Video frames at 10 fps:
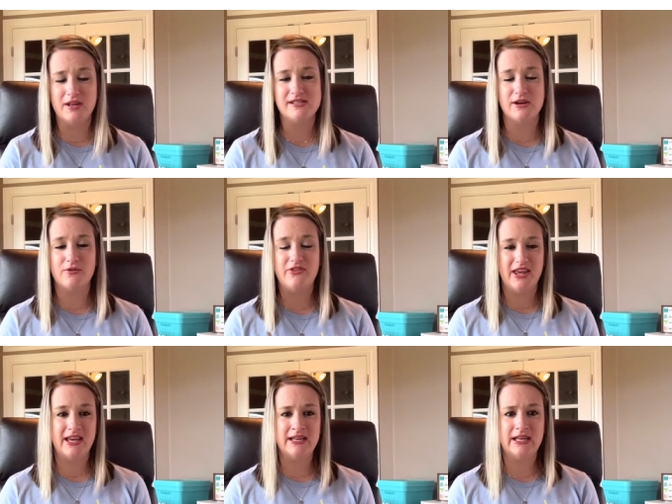so
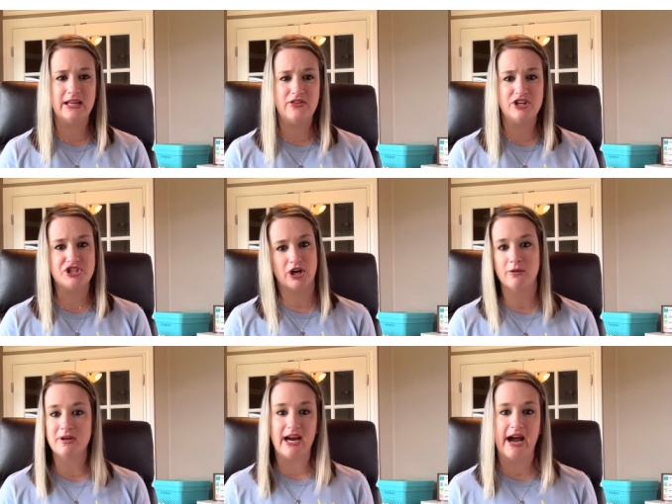then the
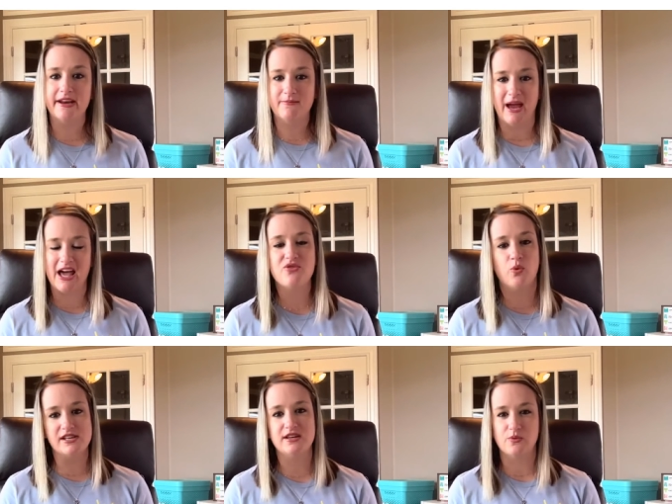term guided math
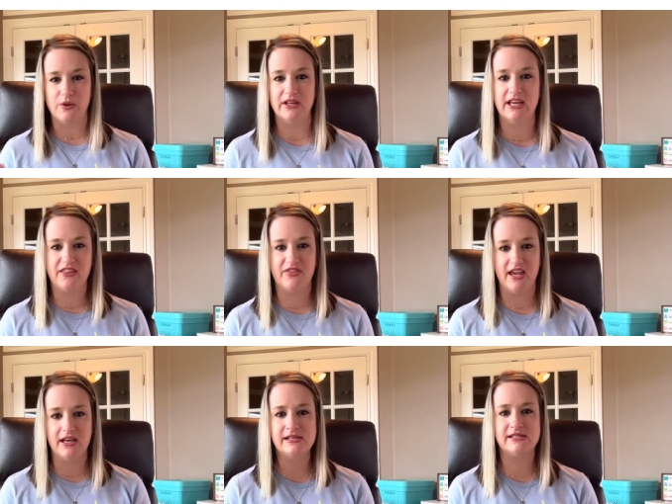wasn't really a
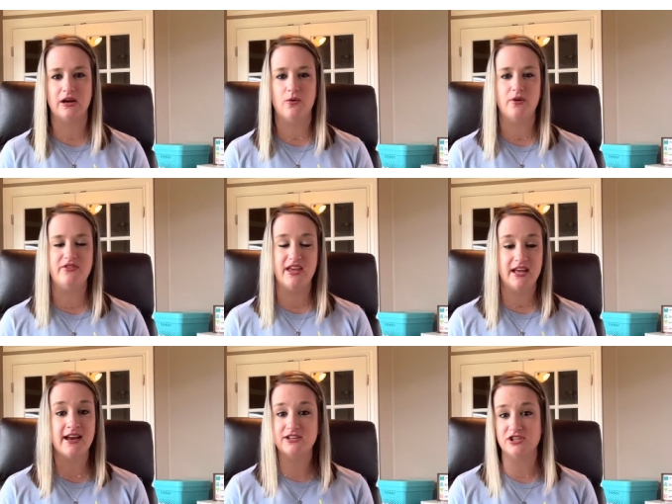thing. So then
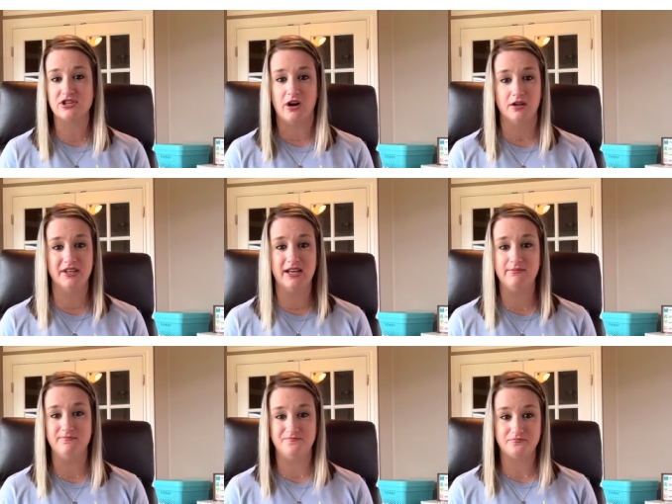I just called it
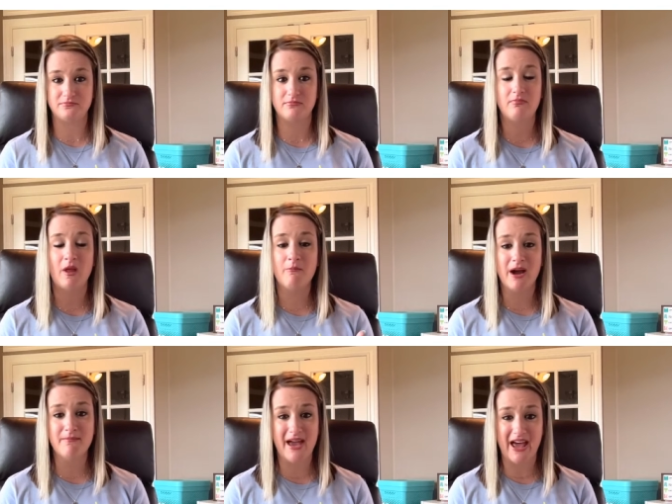my
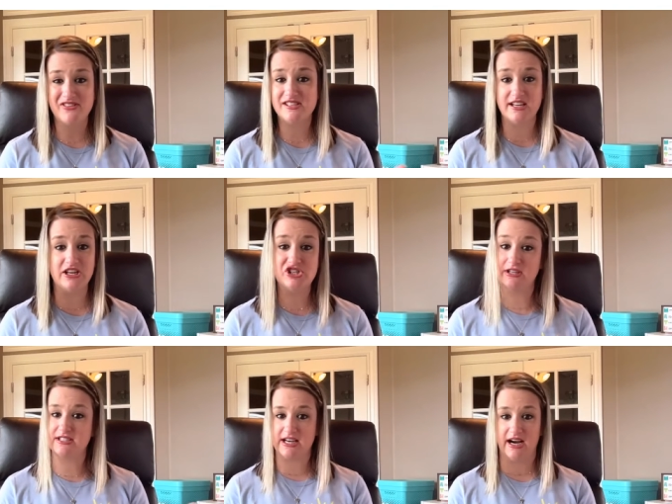math station
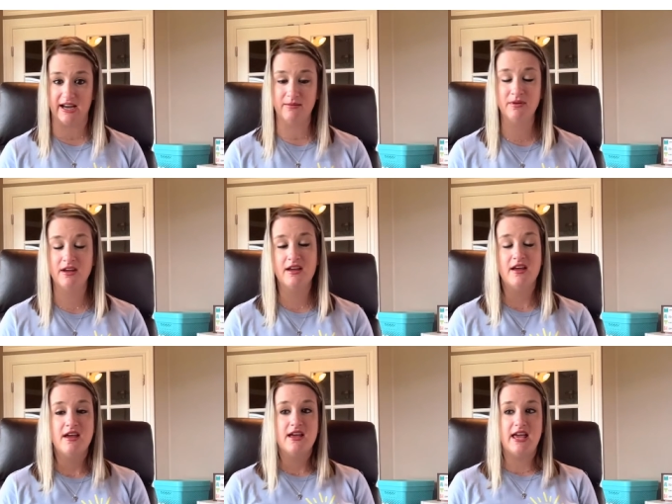time.
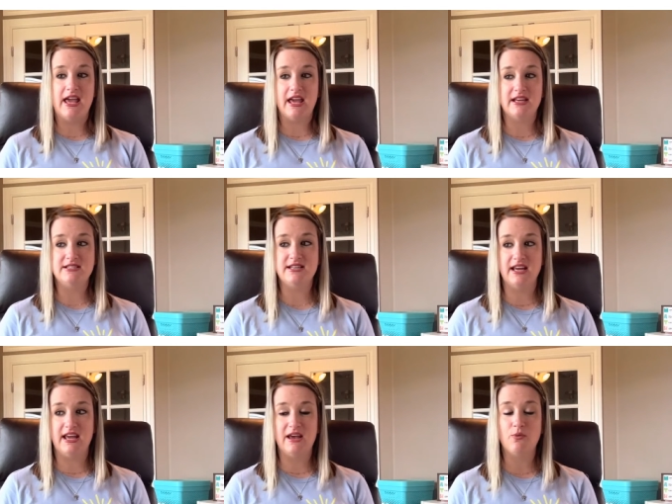And
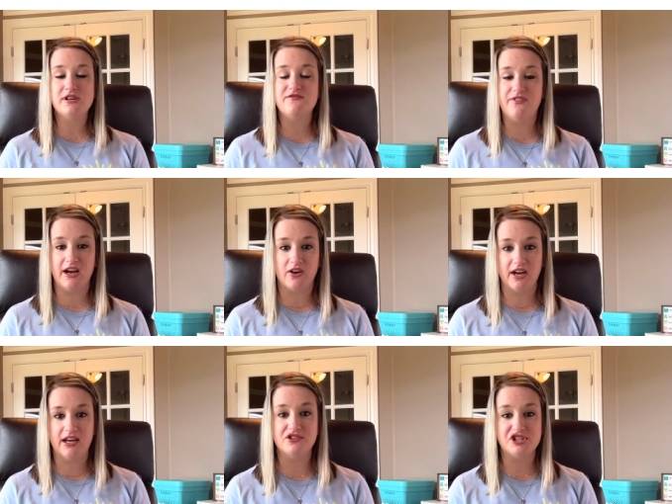it was
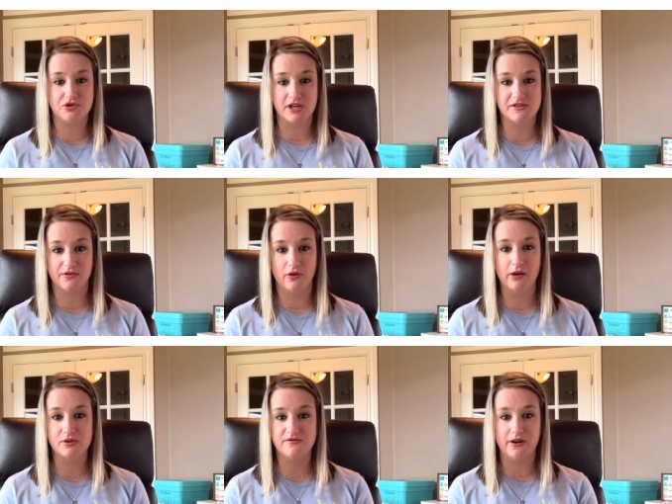very stressful. It
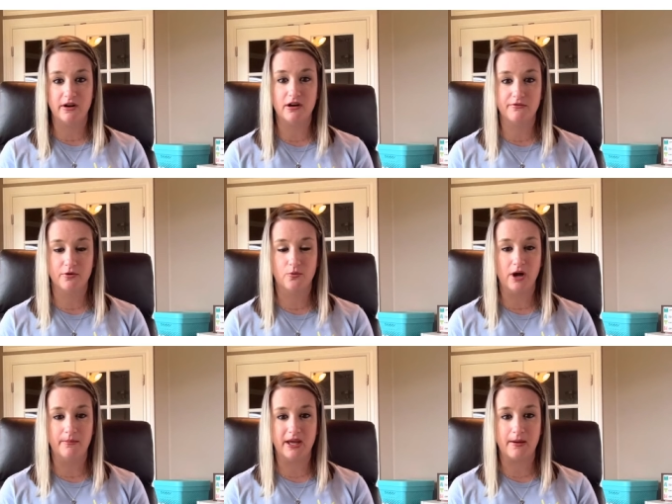was very
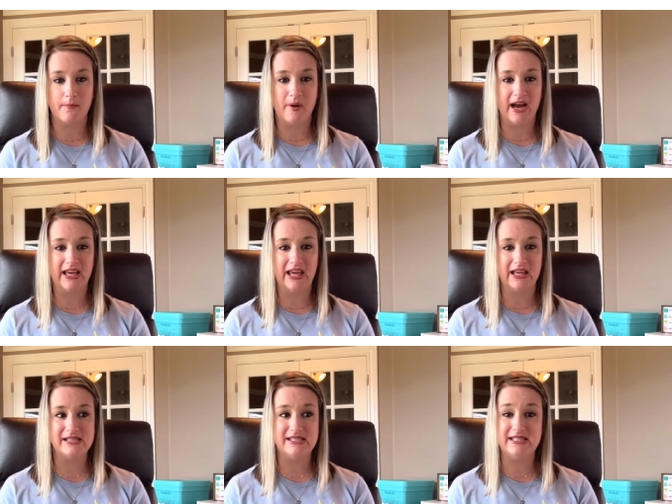overwhelming. My
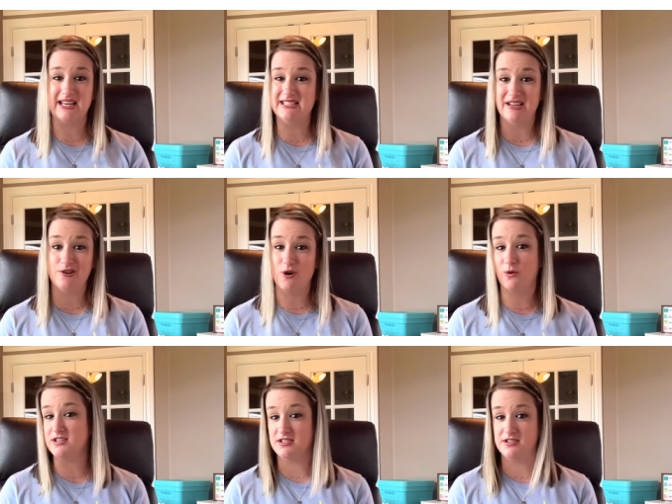kids, they didn't know
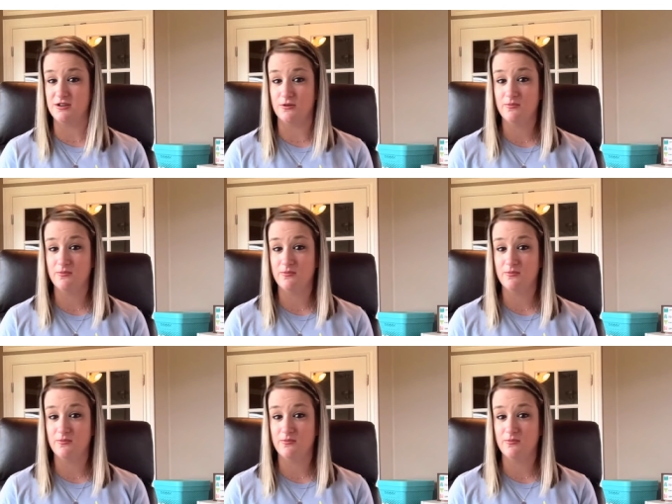what to do.